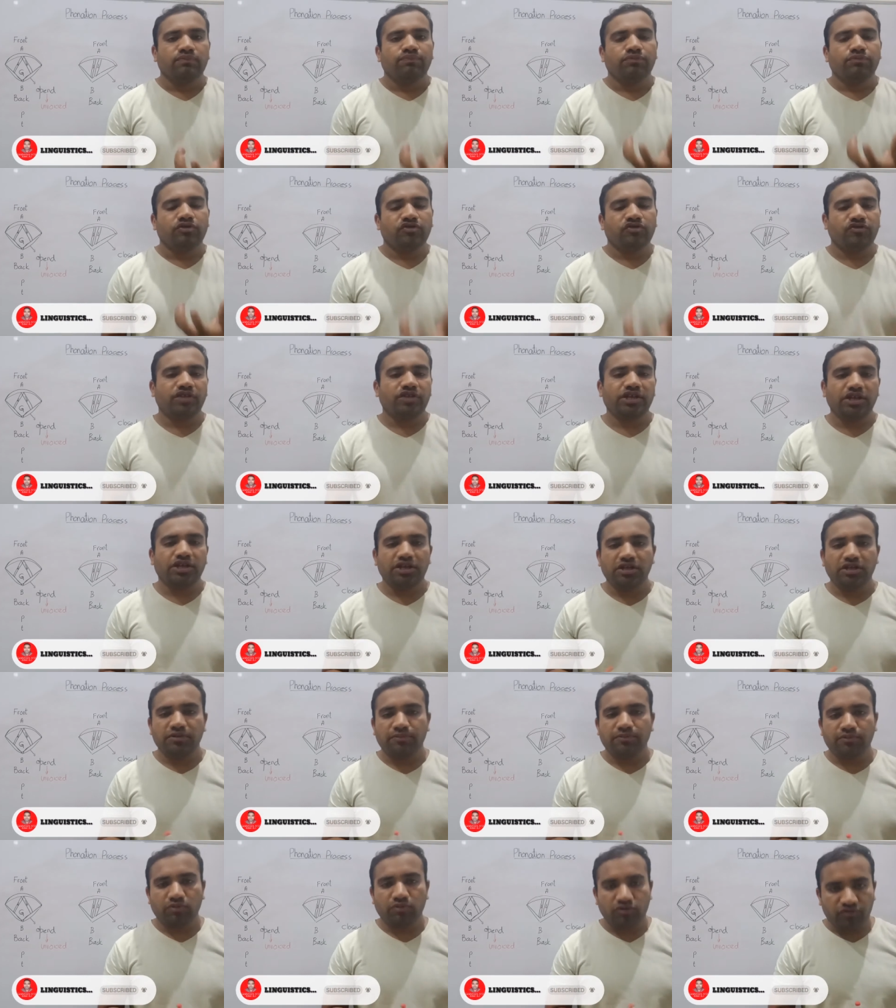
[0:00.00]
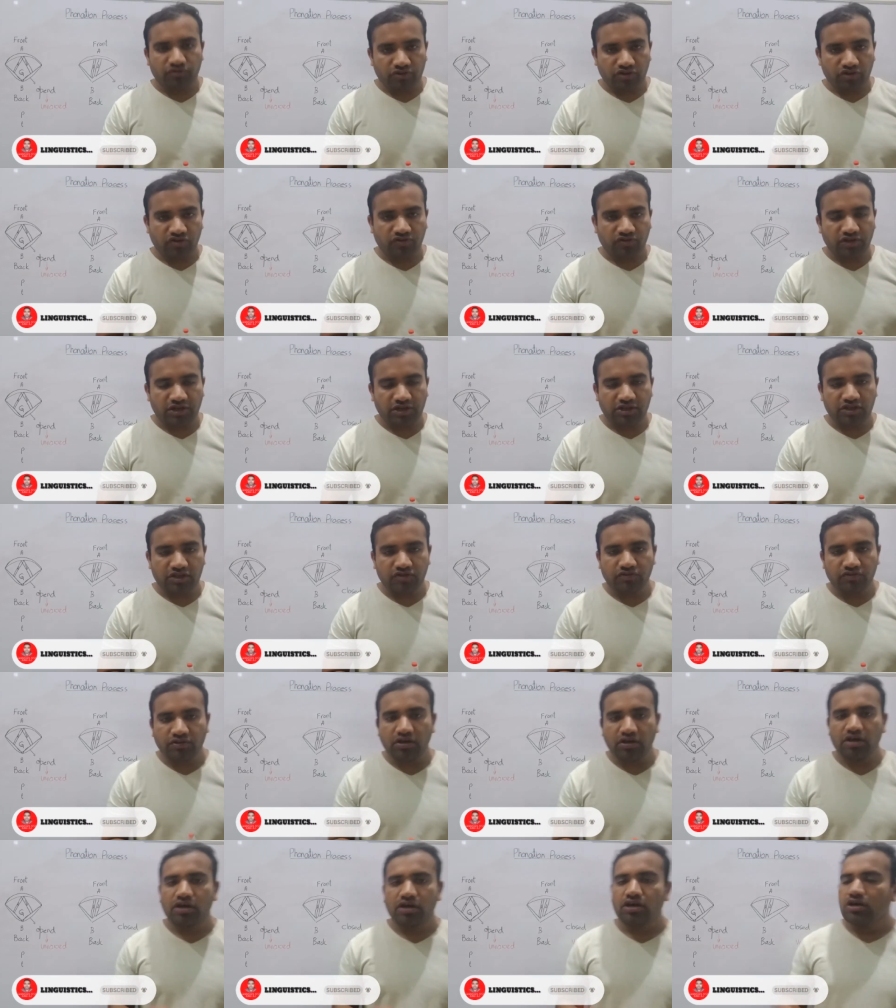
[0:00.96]
the second process, that is
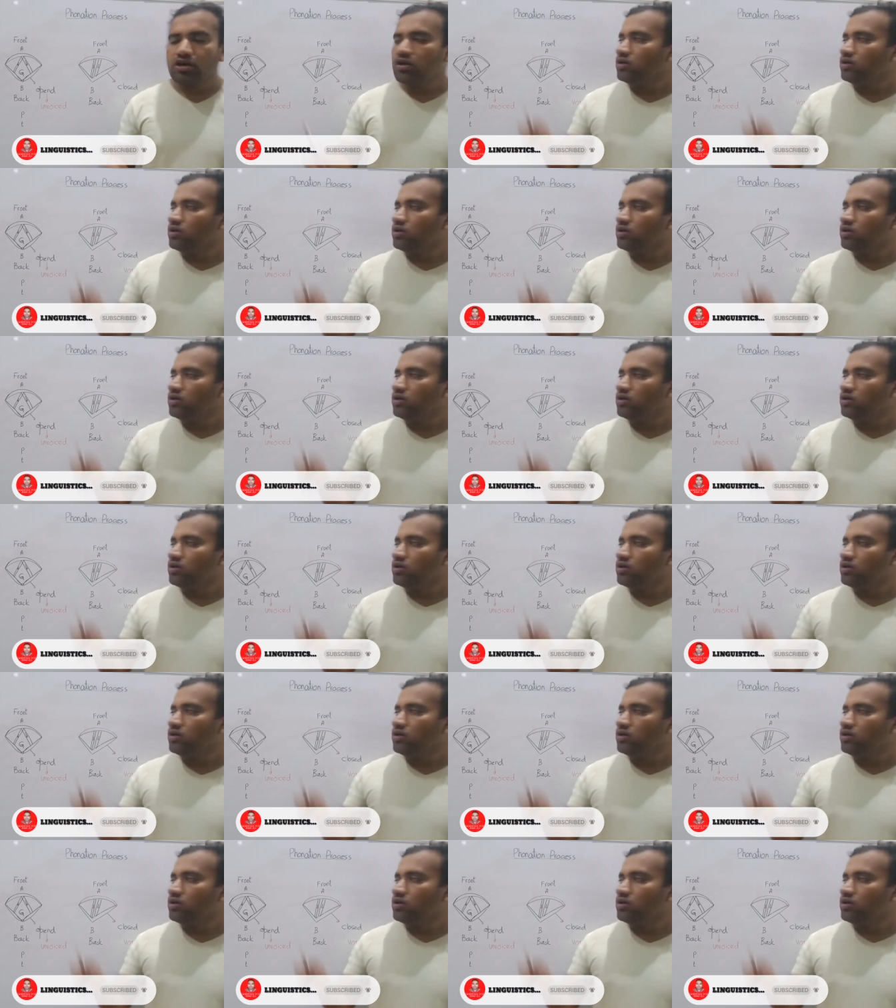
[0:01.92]
the